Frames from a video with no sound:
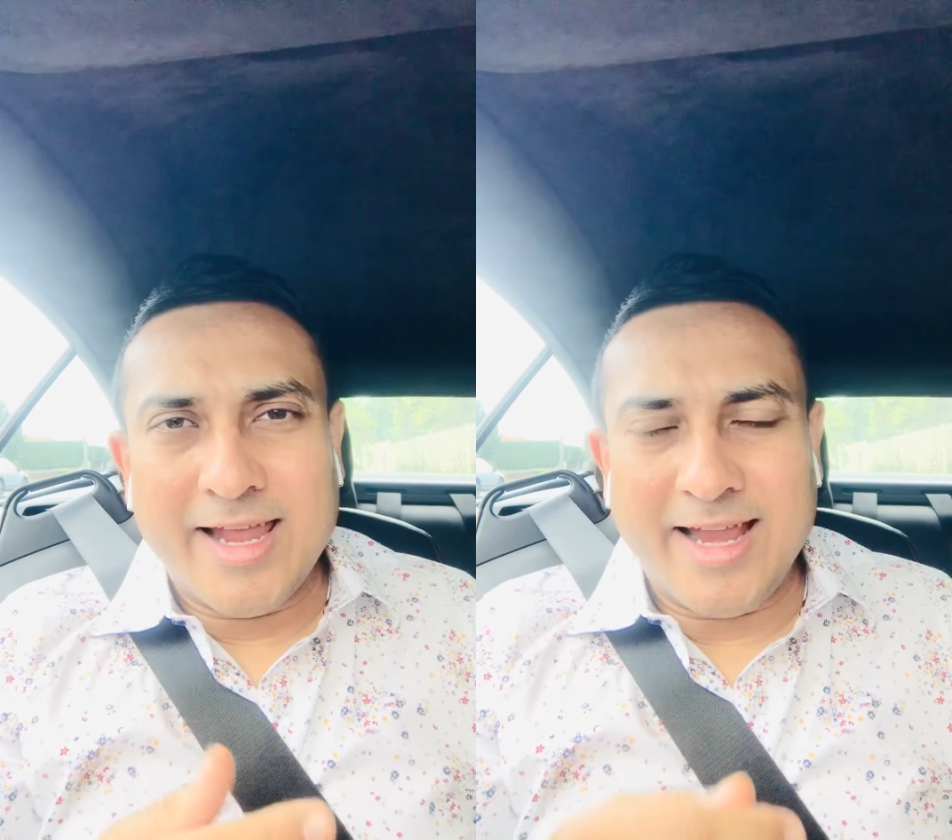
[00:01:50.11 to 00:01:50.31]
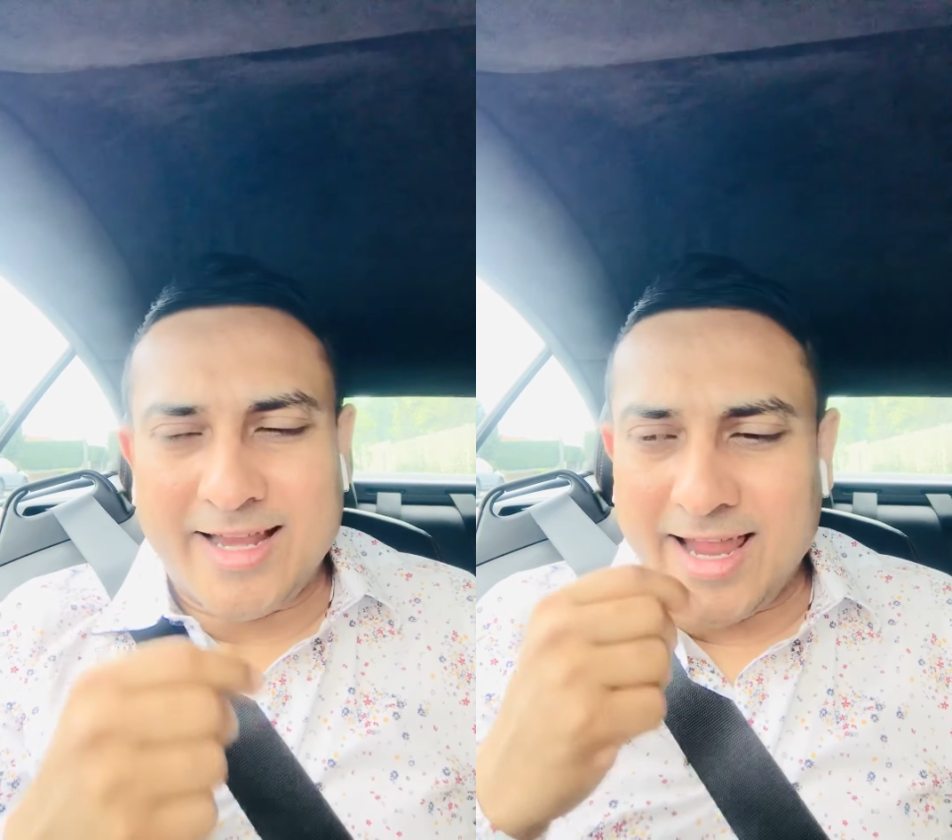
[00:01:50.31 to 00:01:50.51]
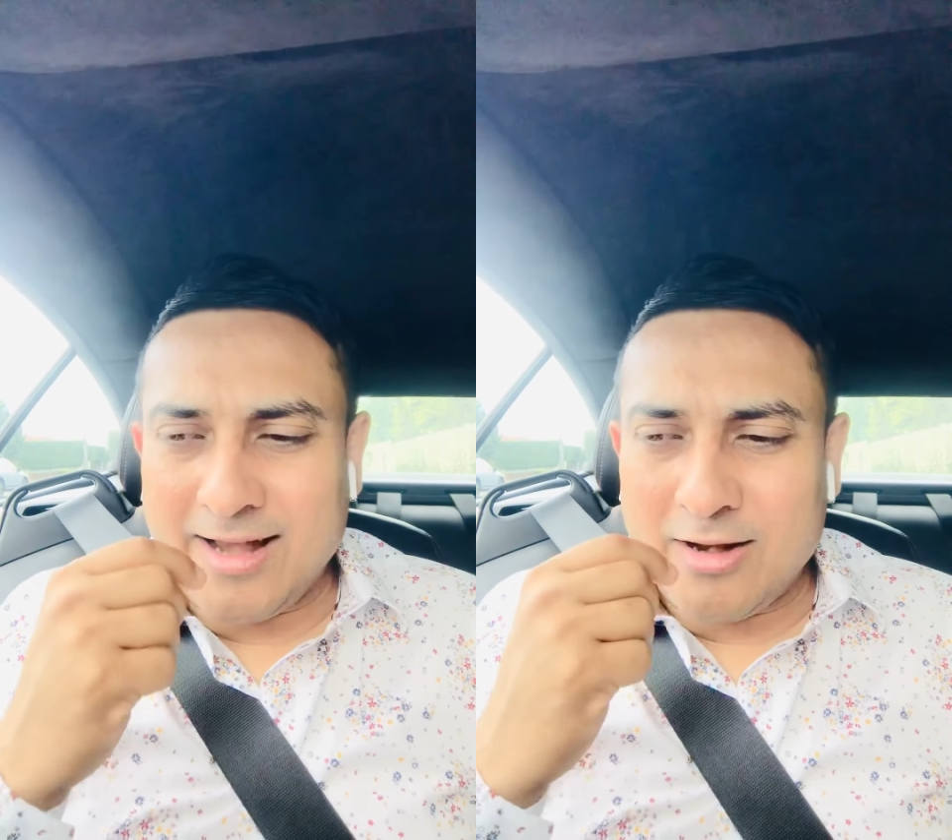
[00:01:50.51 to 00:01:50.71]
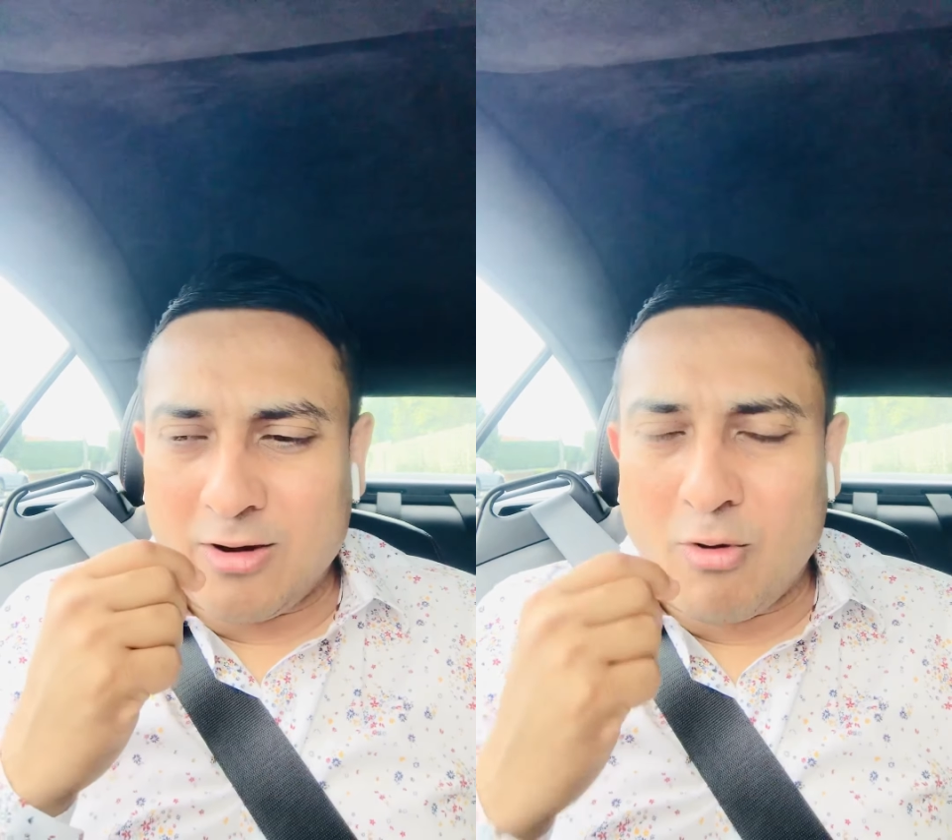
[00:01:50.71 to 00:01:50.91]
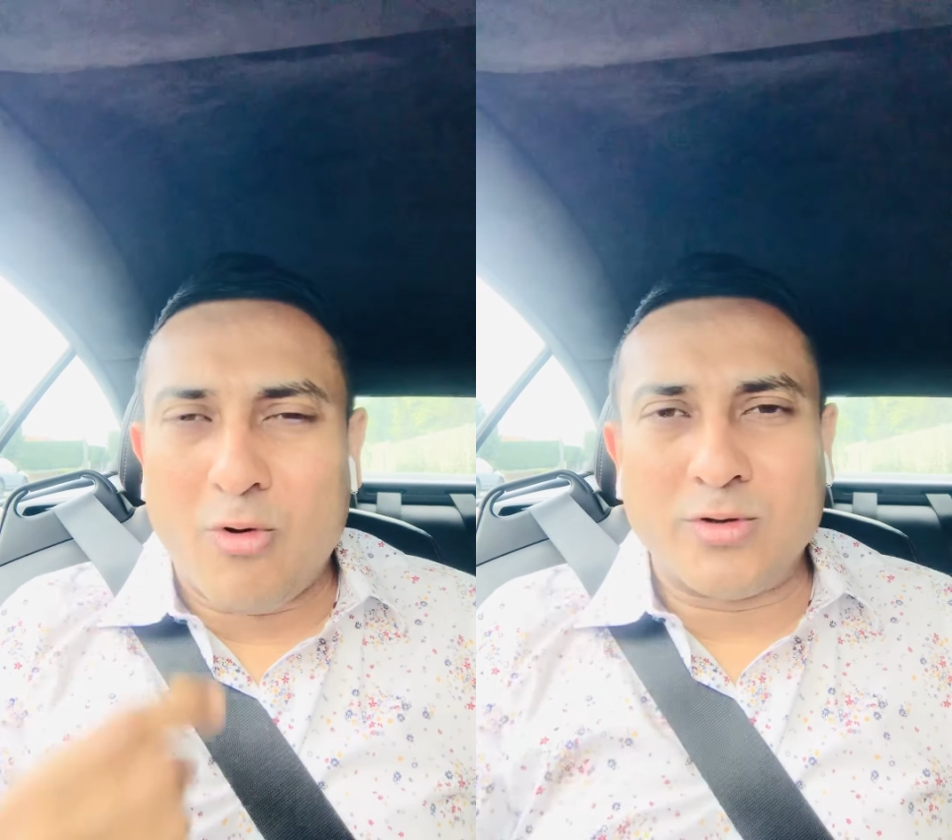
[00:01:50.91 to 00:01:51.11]
it can
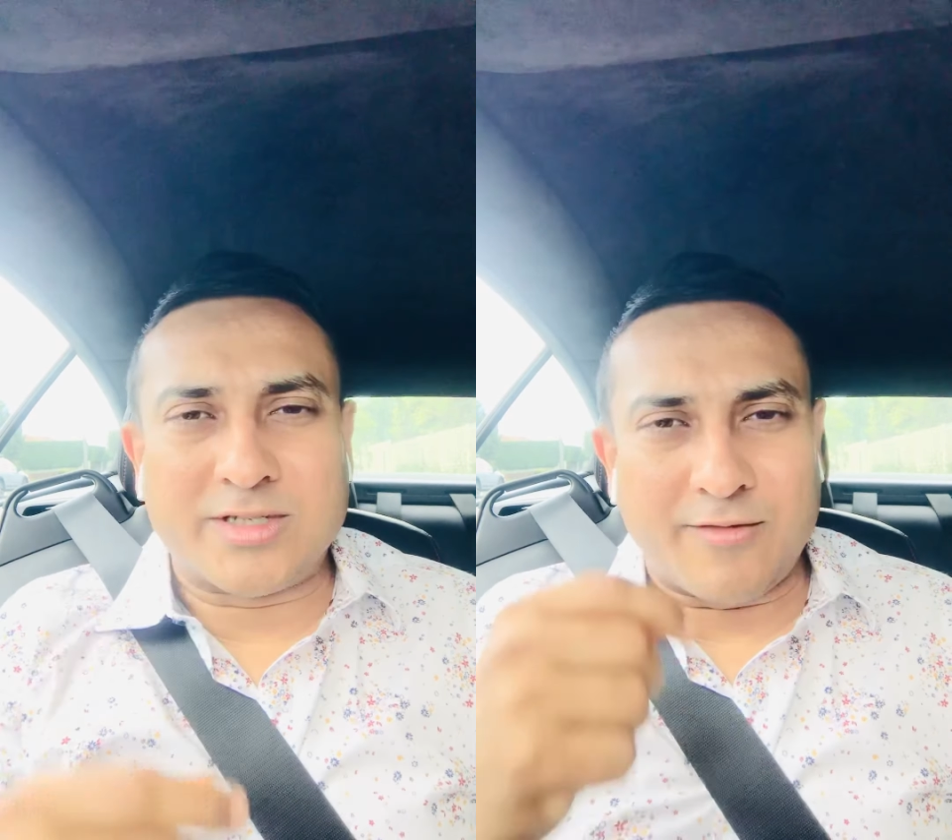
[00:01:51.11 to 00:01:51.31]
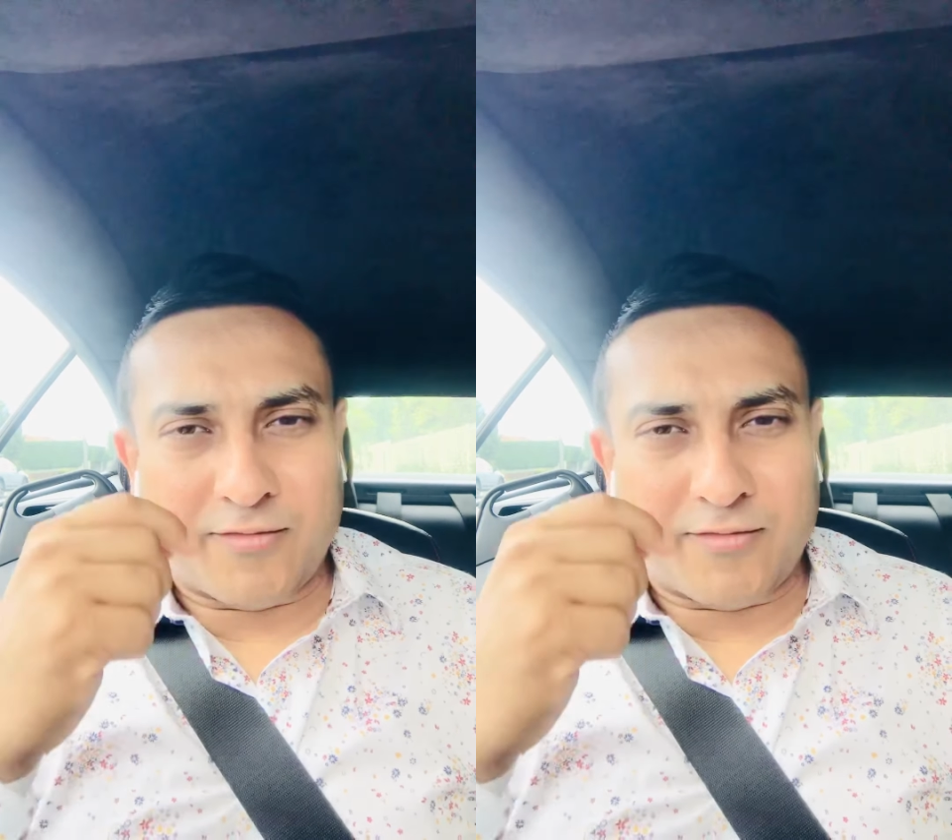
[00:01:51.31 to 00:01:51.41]
cause